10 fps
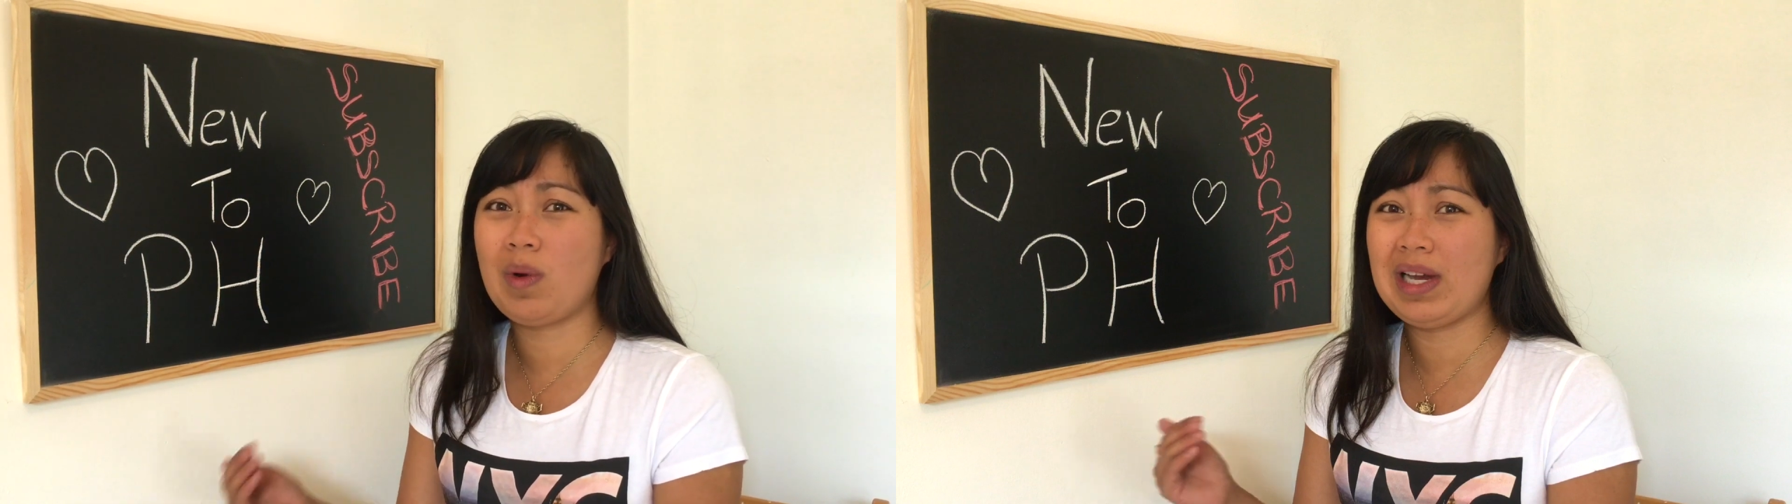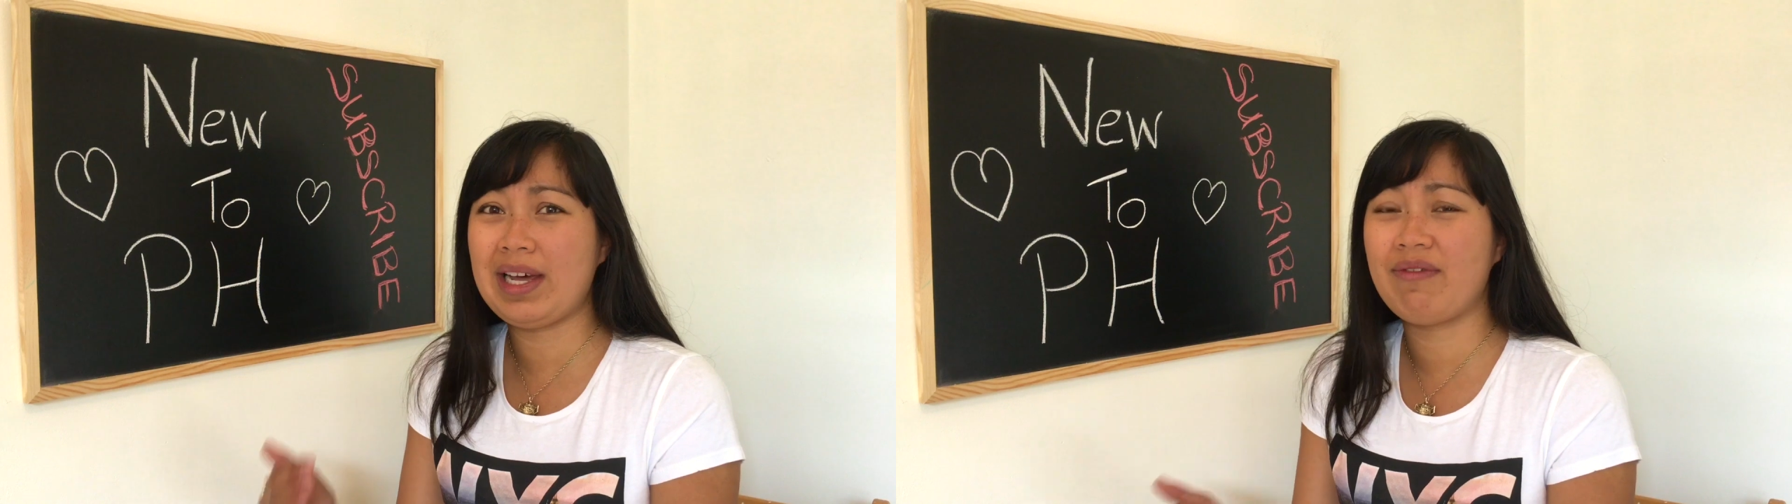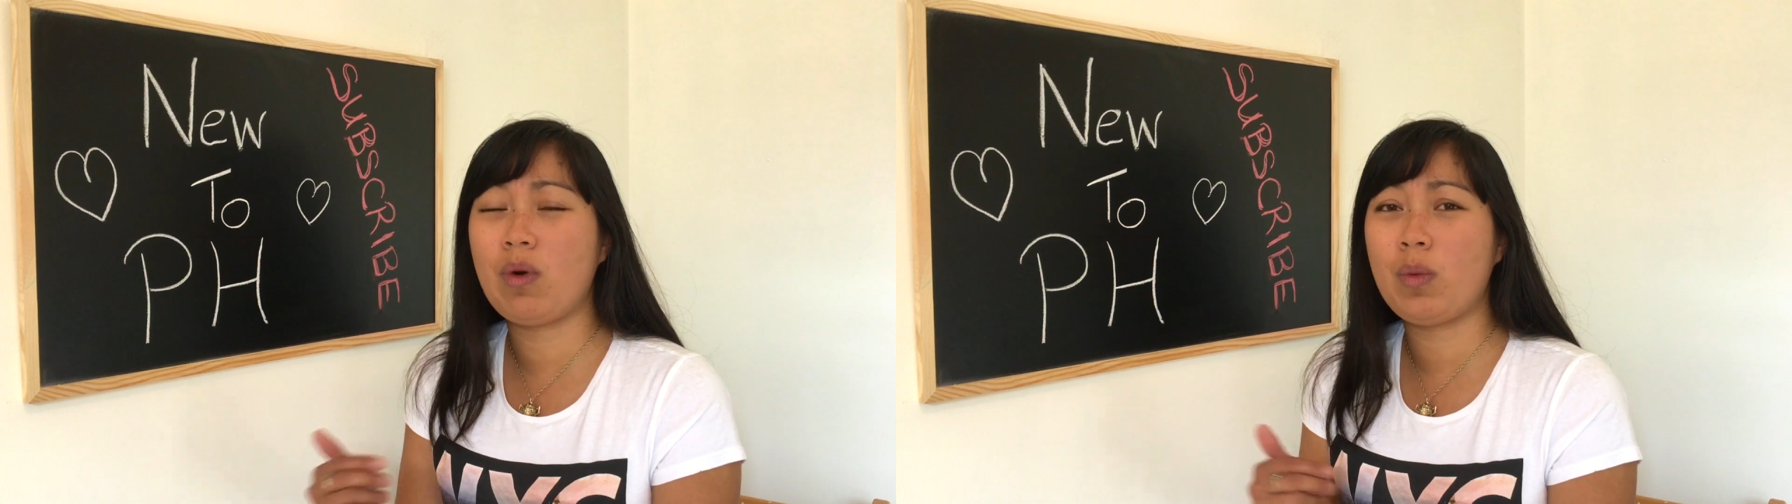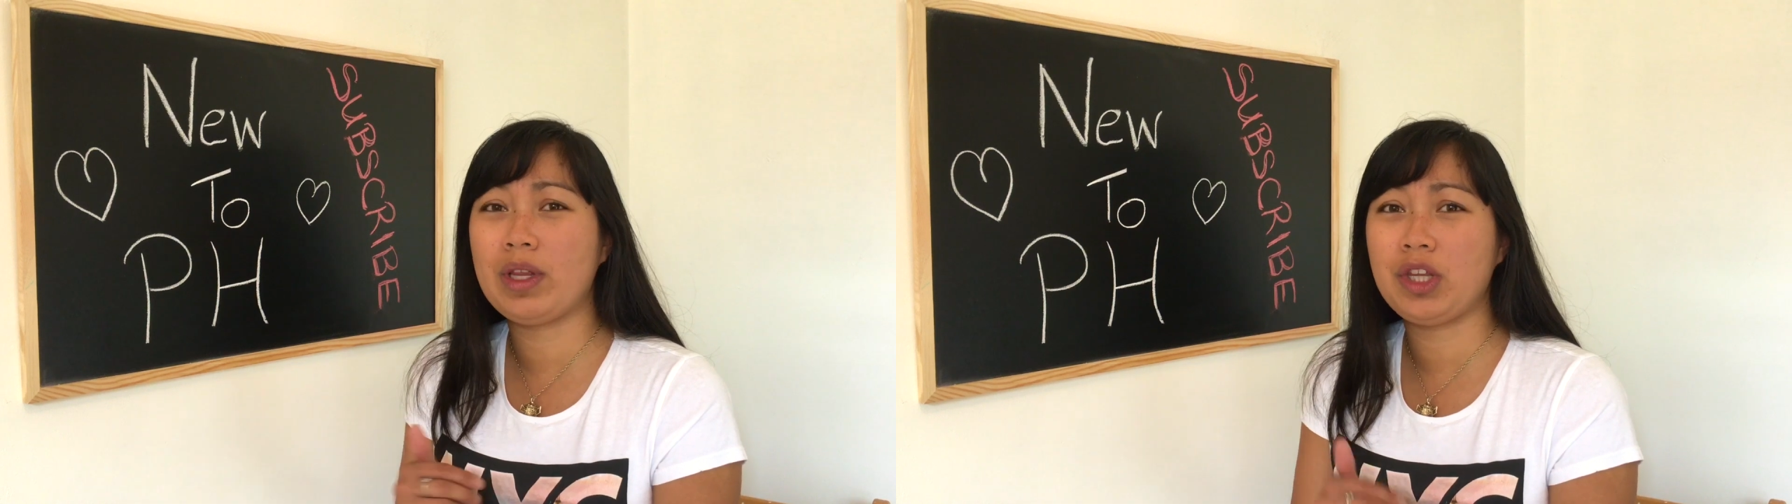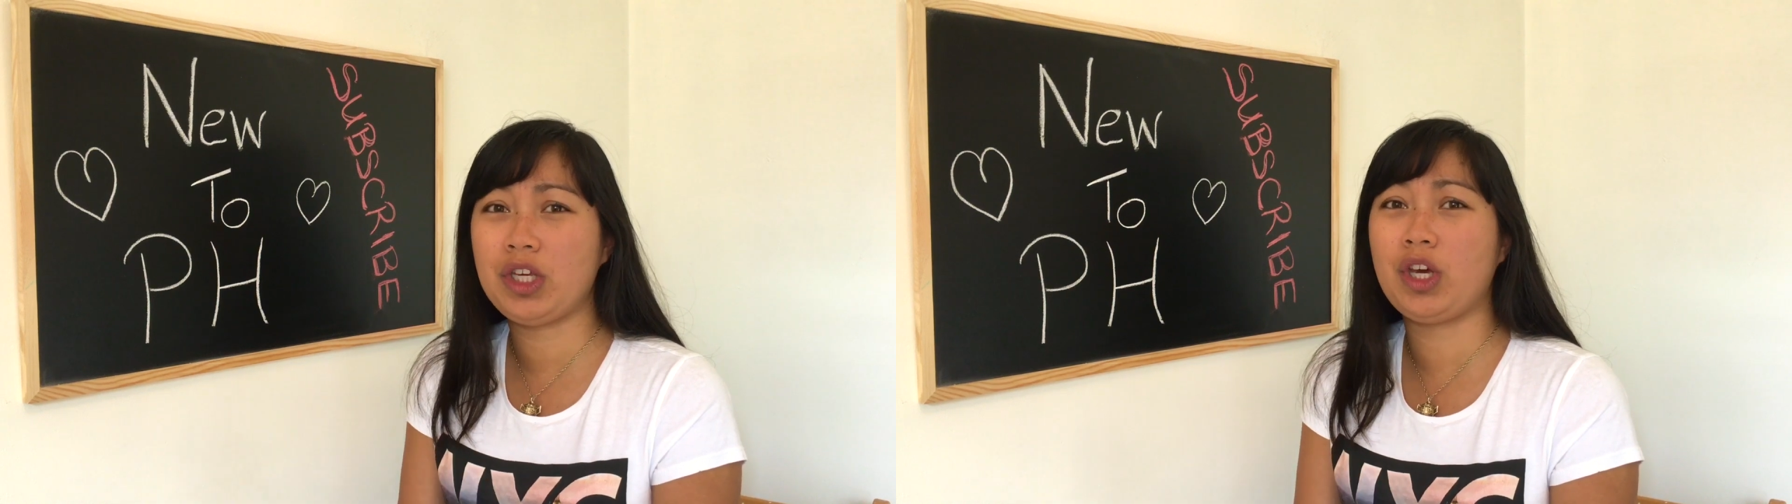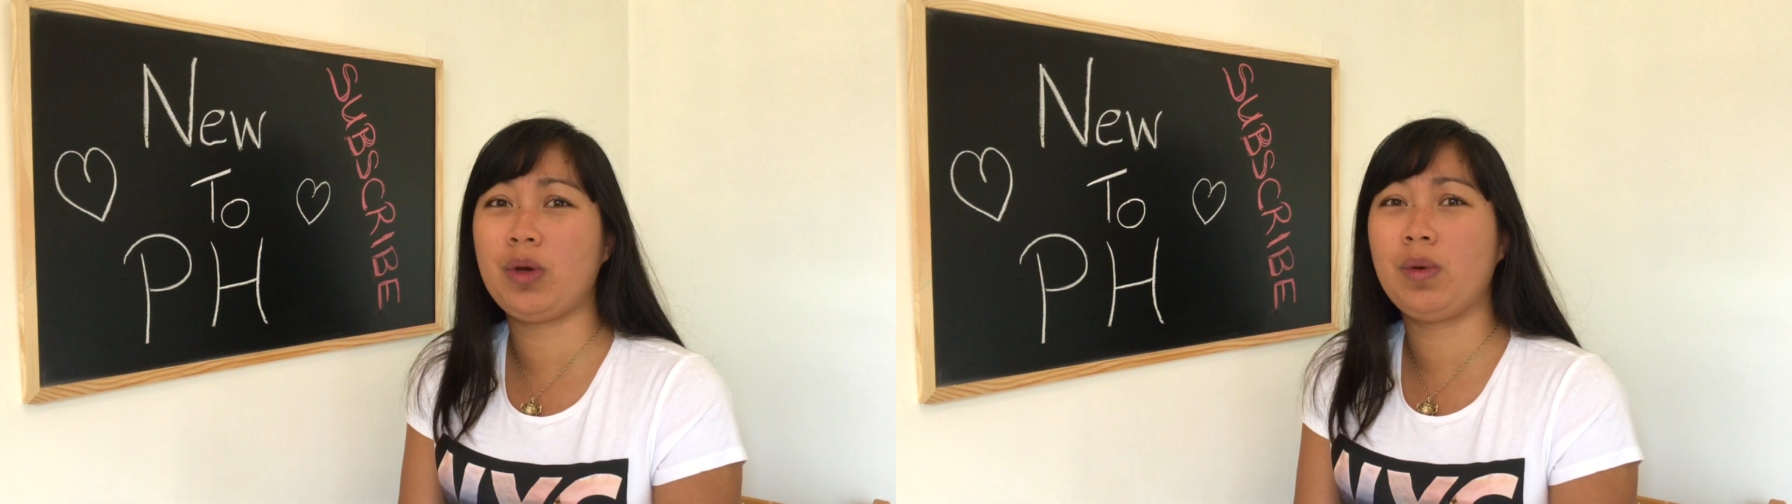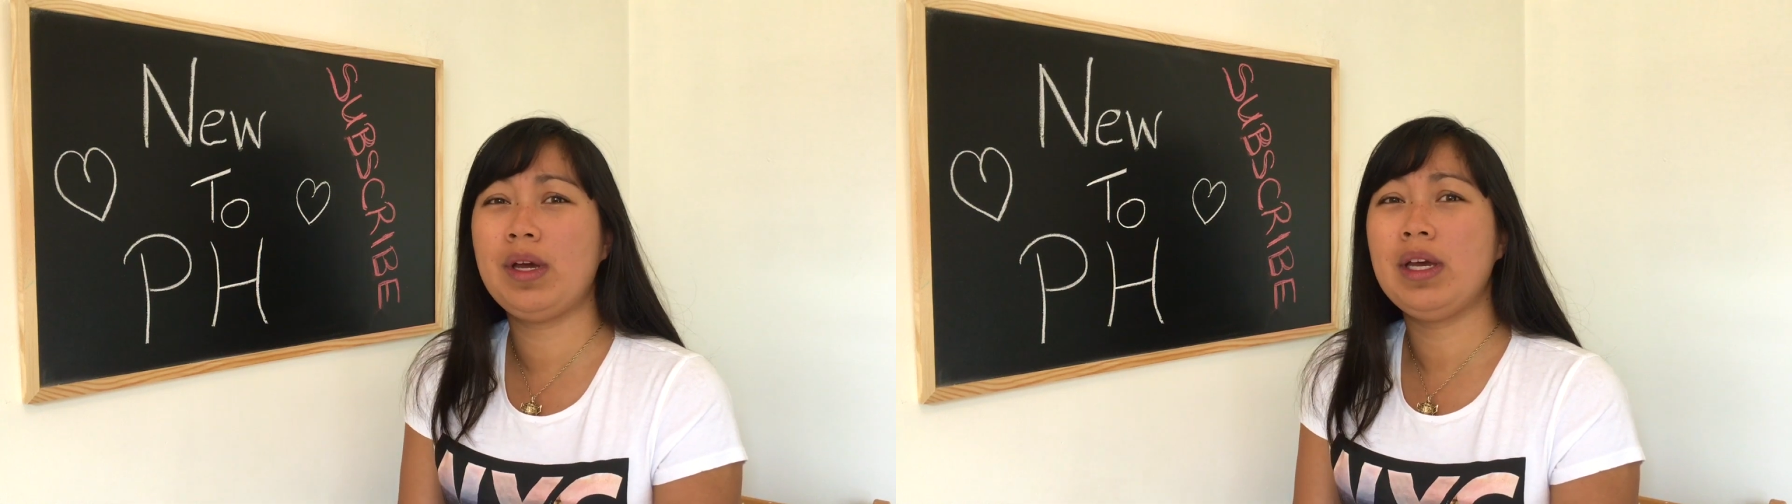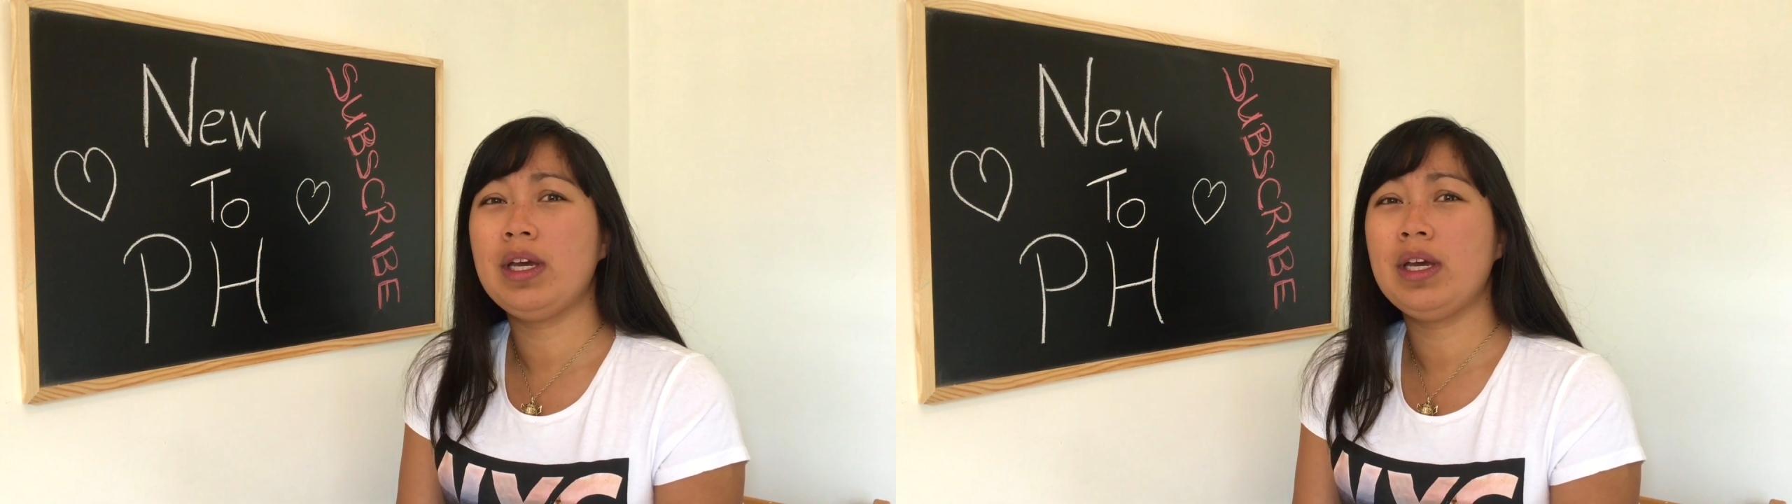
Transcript: live with you.